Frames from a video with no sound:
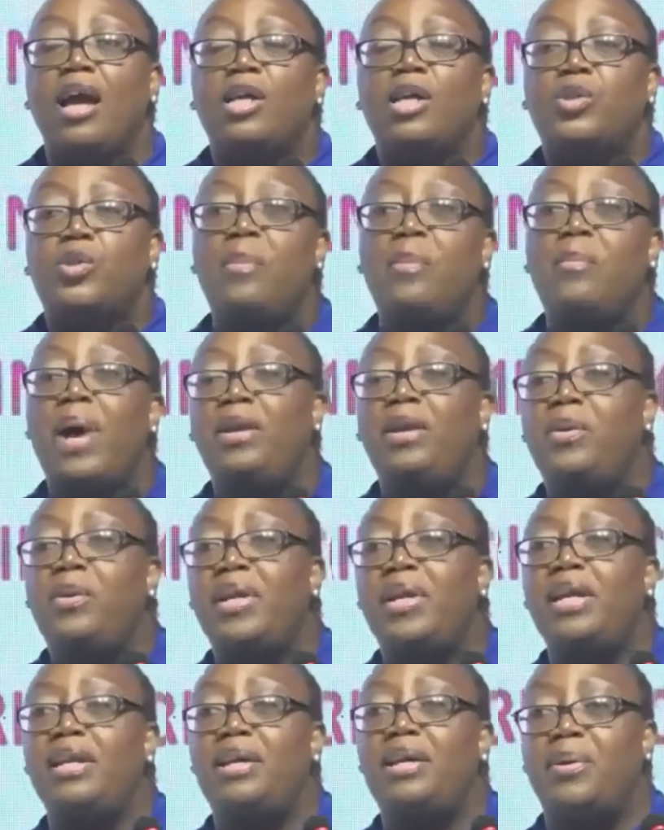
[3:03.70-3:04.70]
So in my
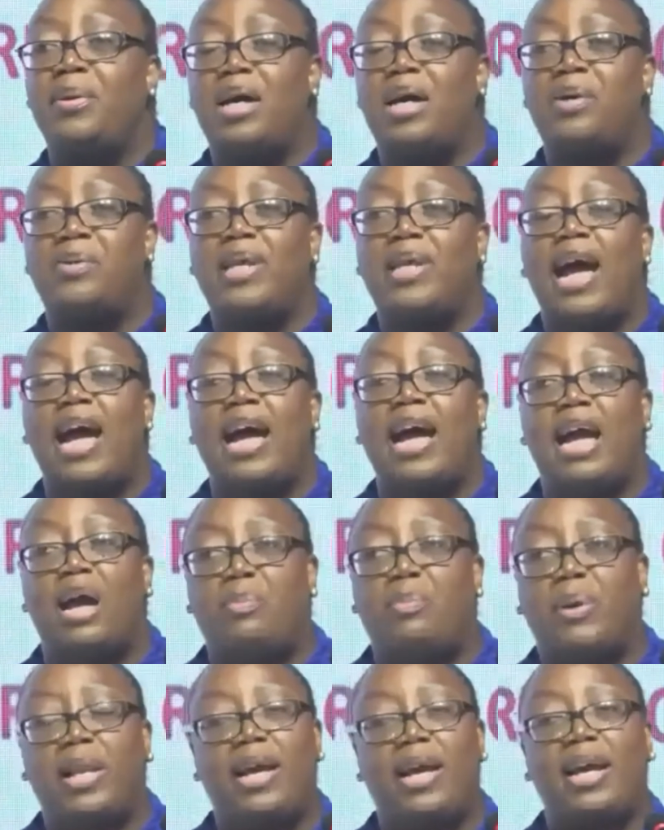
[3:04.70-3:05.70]
looking around, I
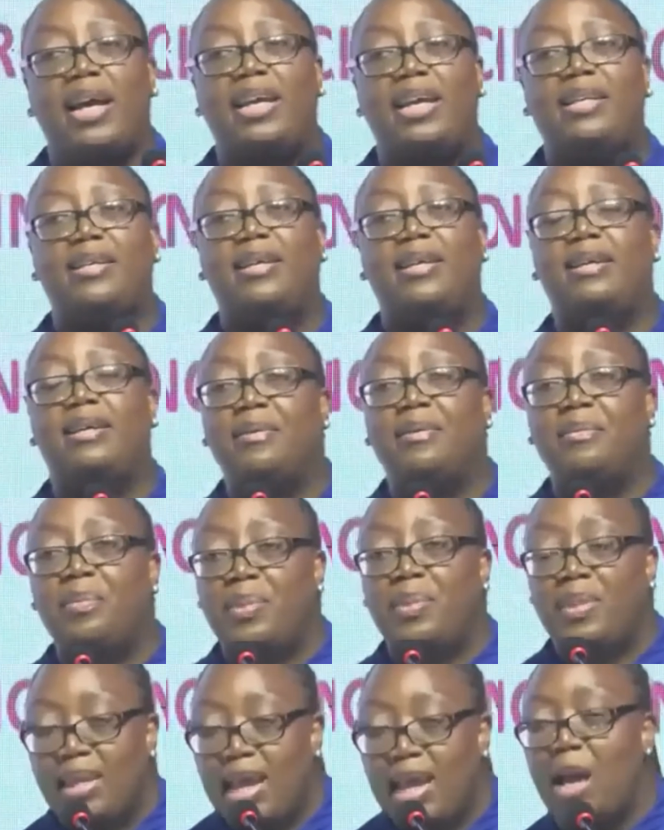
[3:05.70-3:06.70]
applied,
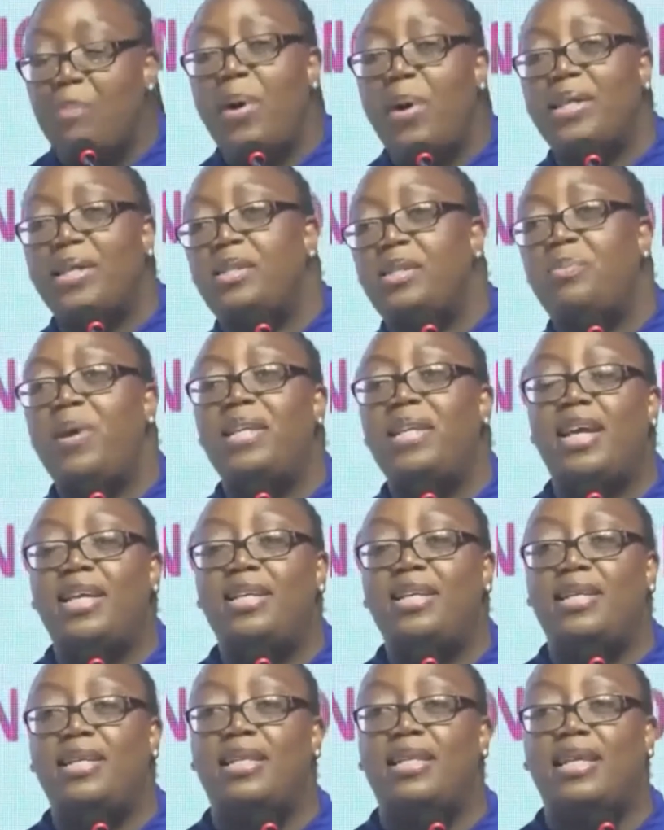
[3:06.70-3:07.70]
I
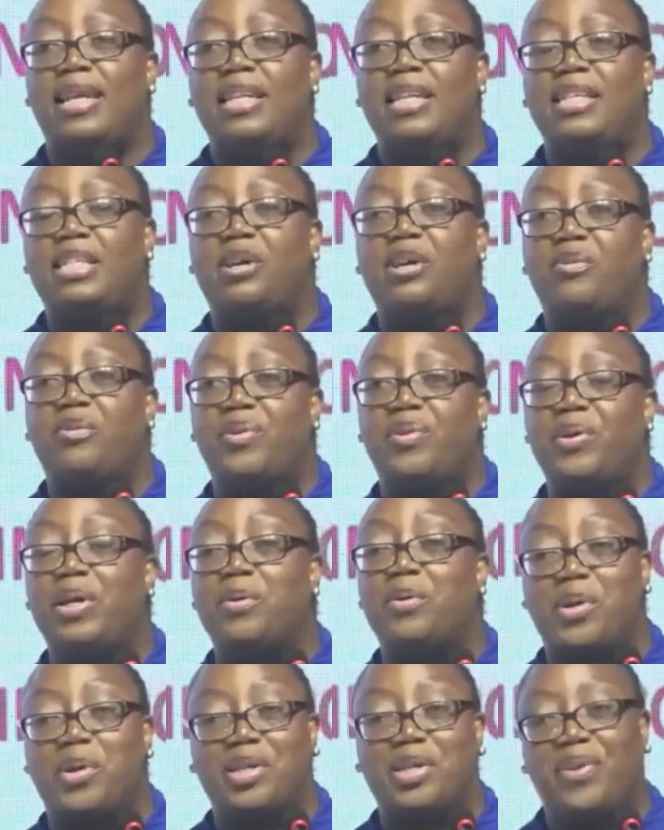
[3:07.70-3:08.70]
participated in the interview.
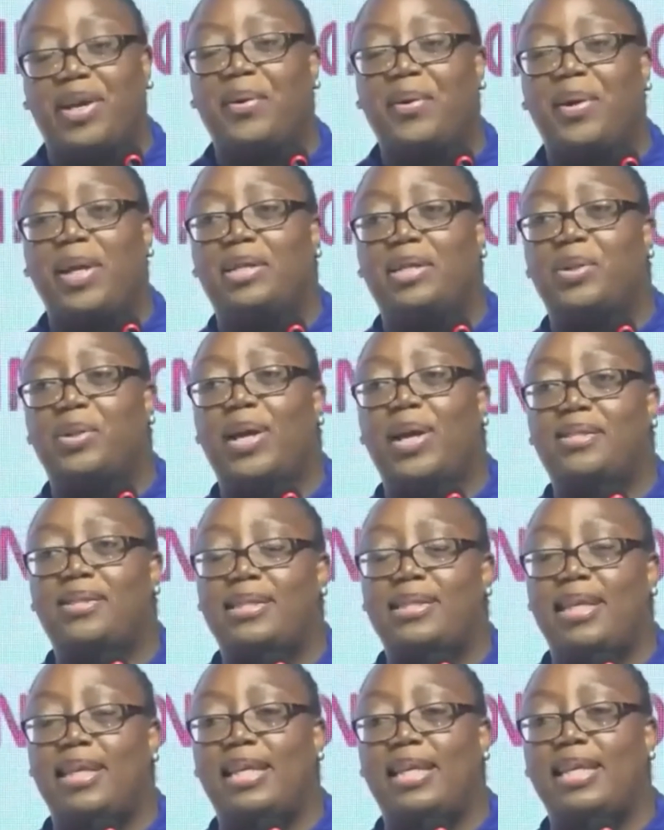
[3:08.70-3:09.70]
It was very
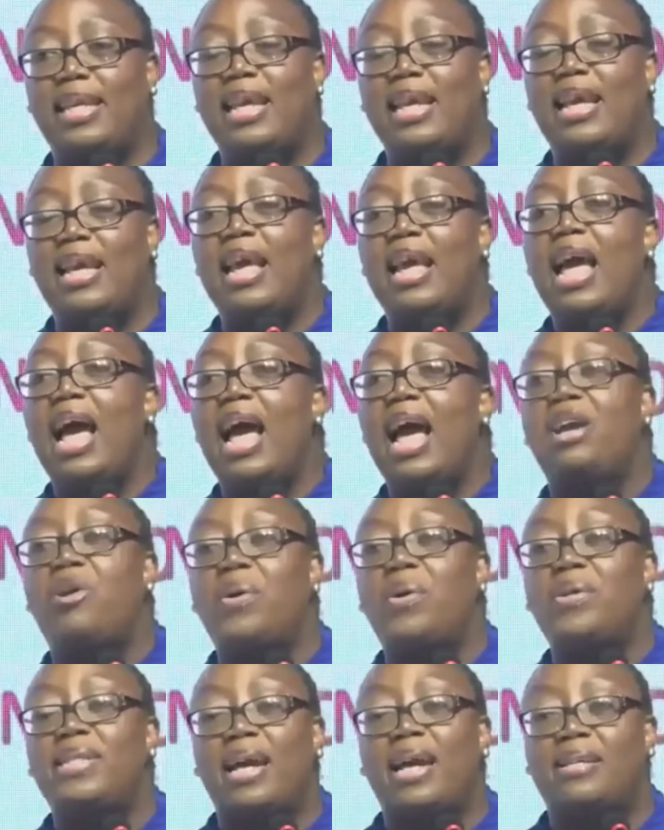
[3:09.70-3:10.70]
interesting. I
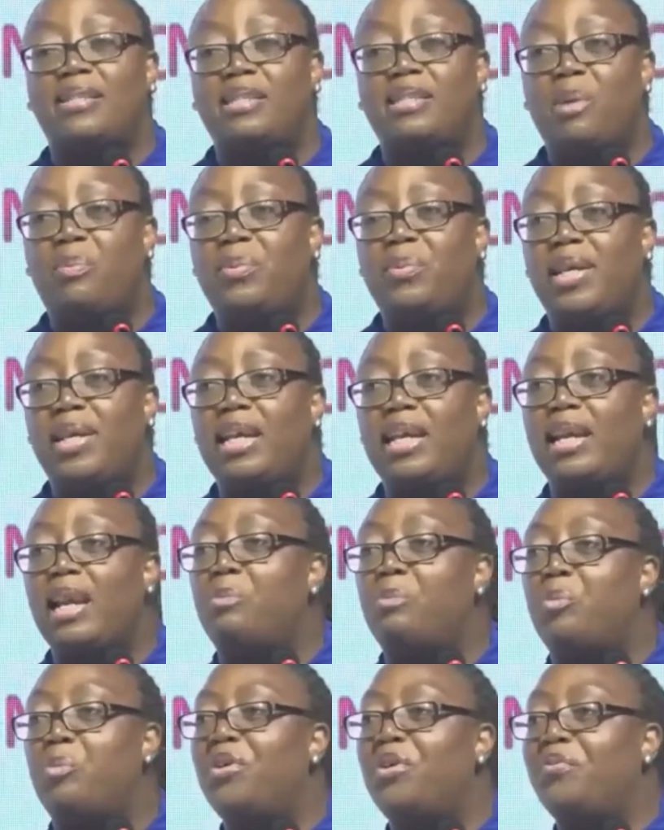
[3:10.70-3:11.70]
got accepted, and
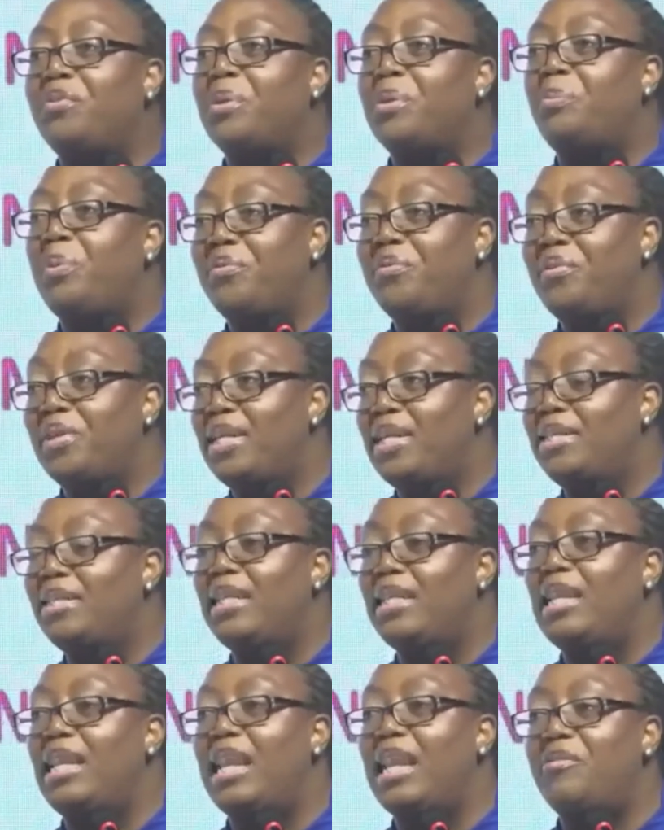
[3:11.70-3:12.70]
I'm one of the
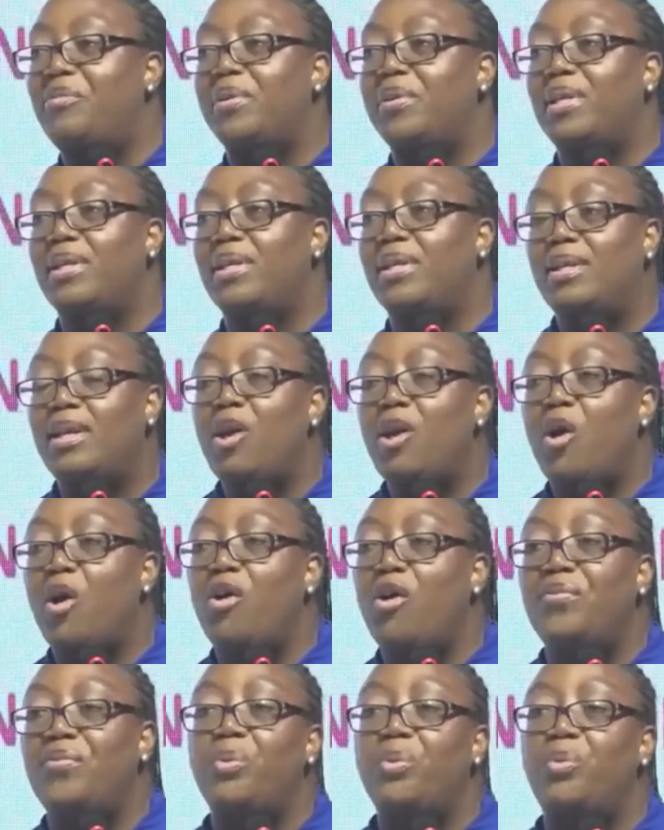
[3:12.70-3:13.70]
privileged 11
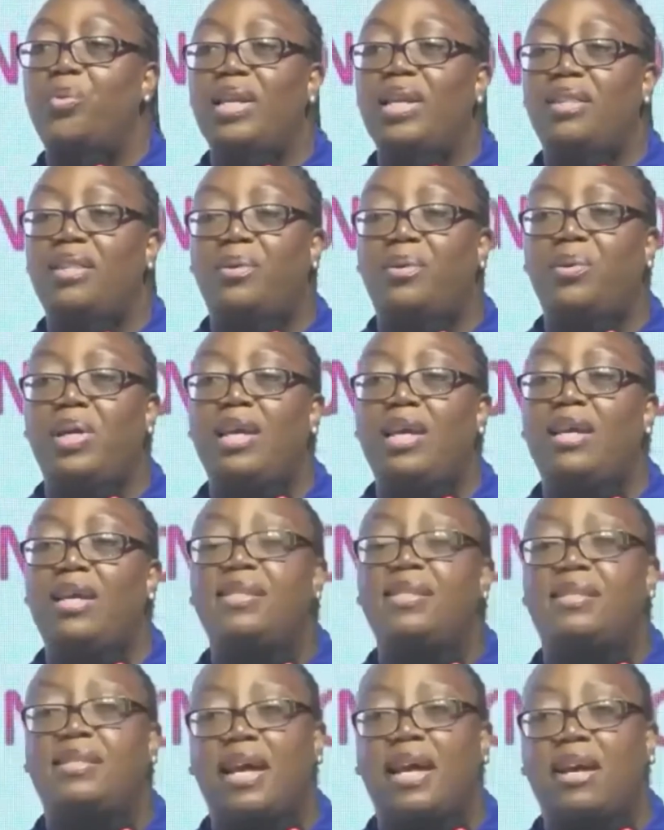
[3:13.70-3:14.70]
of the Win 3
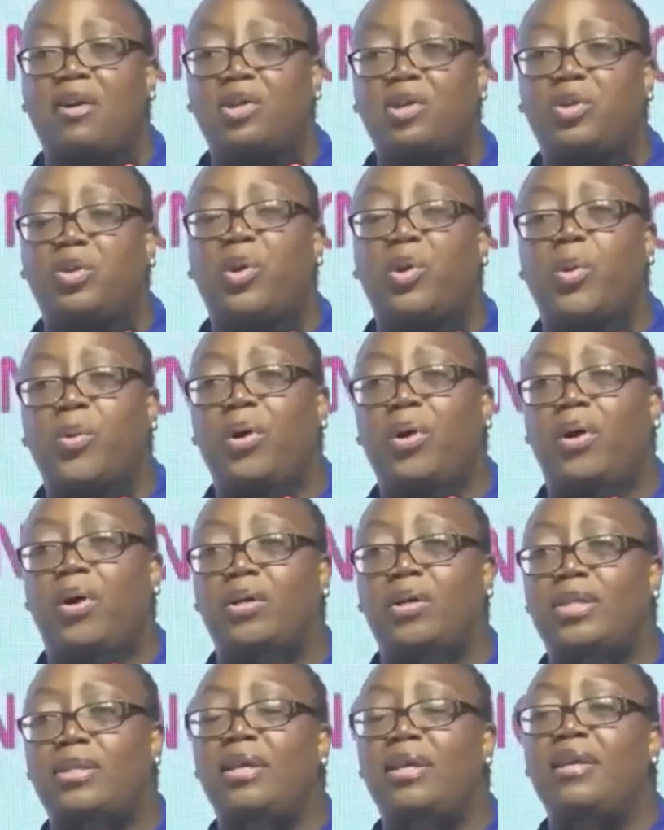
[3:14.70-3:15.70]
second
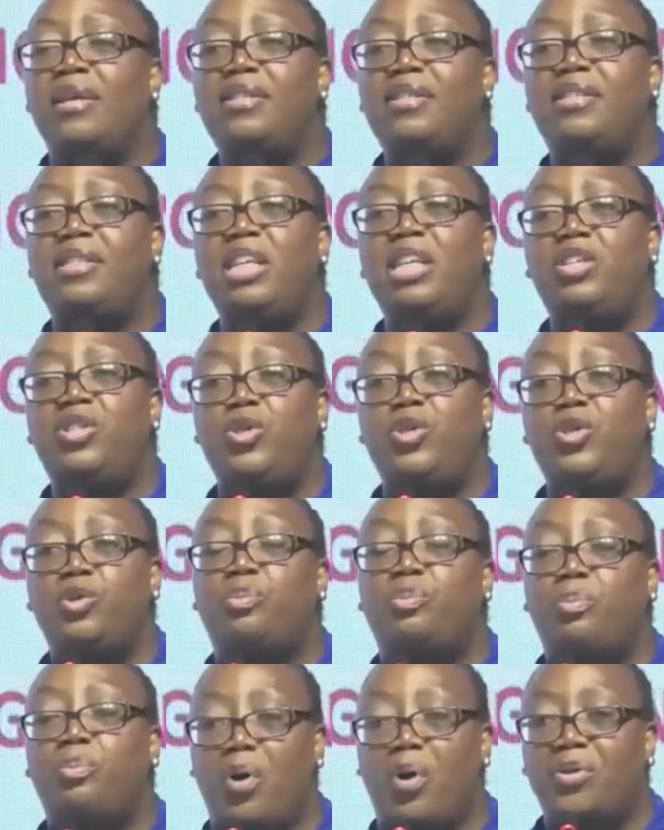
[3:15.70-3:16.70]
cohort C-suite
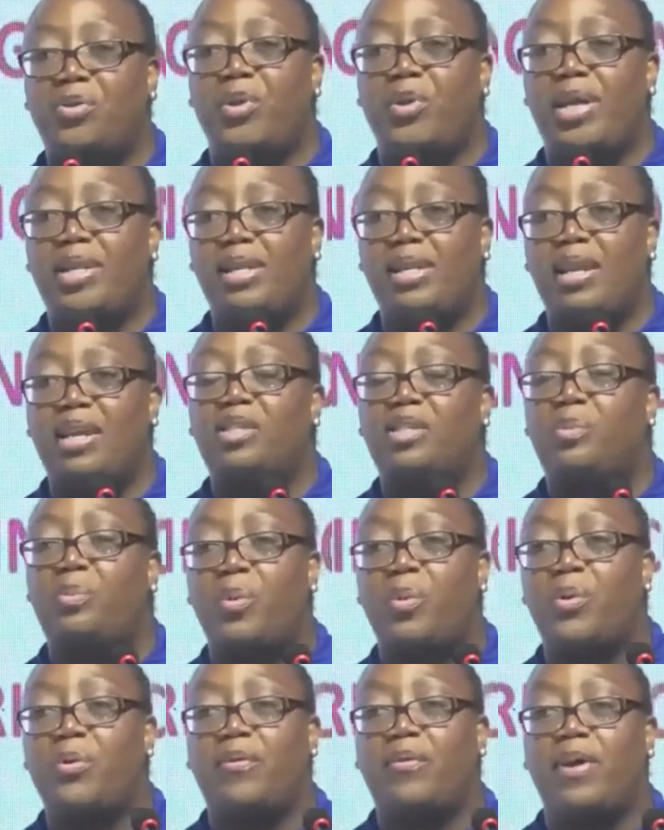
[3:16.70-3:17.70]
board readiness
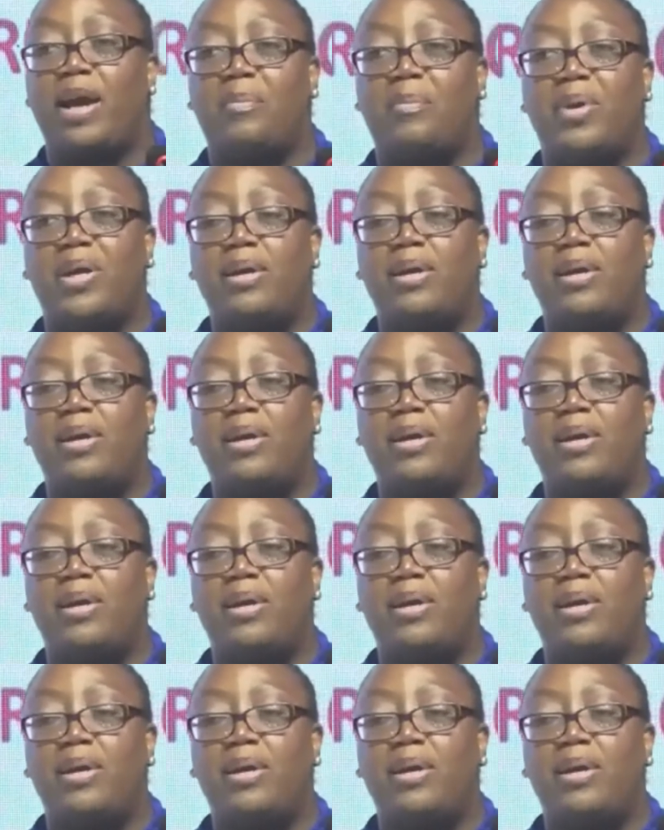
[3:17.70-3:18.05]
program